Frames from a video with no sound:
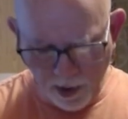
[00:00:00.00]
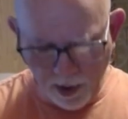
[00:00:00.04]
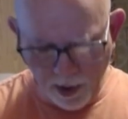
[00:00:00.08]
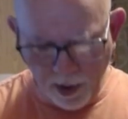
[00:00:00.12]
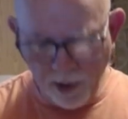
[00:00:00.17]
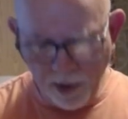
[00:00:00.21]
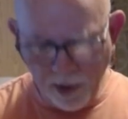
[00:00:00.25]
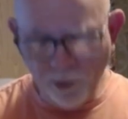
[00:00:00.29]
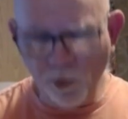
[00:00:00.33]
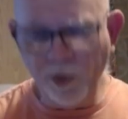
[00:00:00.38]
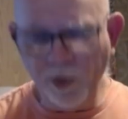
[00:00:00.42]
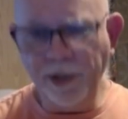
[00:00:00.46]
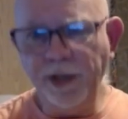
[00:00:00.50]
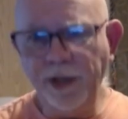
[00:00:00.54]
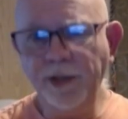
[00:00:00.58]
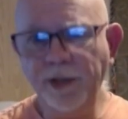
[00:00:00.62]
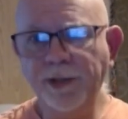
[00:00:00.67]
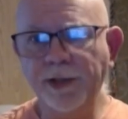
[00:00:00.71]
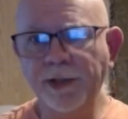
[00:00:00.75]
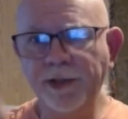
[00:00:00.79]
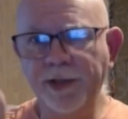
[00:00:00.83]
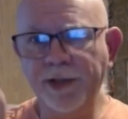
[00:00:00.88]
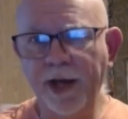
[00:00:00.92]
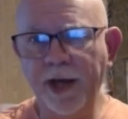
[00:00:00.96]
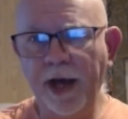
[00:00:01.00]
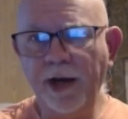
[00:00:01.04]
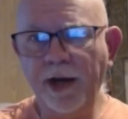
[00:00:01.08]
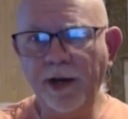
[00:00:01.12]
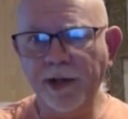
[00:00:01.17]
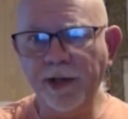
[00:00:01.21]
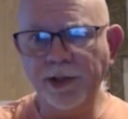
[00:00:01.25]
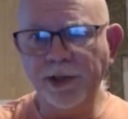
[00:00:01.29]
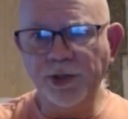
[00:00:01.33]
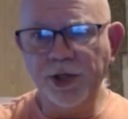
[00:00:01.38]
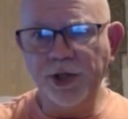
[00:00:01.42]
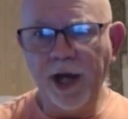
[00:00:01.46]
And we need to
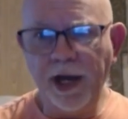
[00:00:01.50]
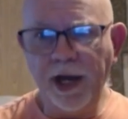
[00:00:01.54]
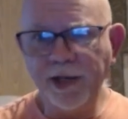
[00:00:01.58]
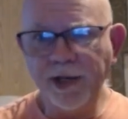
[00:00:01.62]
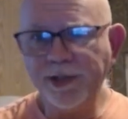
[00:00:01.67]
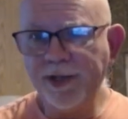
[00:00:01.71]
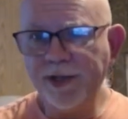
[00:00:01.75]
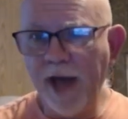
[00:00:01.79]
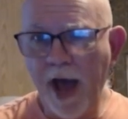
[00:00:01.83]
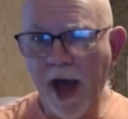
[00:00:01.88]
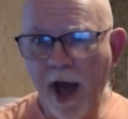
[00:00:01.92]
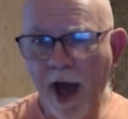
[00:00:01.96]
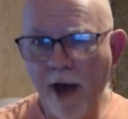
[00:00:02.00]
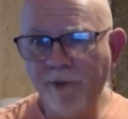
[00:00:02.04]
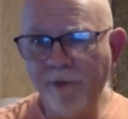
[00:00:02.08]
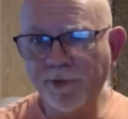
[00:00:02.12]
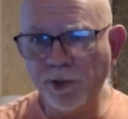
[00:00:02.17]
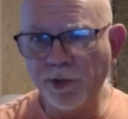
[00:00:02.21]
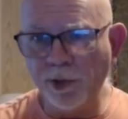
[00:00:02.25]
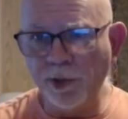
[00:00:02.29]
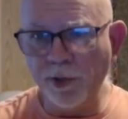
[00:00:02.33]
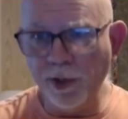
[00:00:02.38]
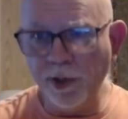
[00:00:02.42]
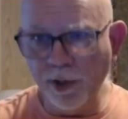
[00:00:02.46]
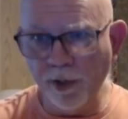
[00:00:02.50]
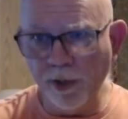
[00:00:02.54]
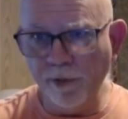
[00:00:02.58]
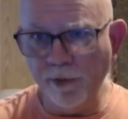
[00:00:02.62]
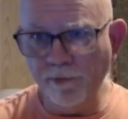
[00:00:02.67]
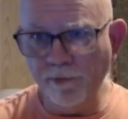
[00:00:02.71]
daily chase after him.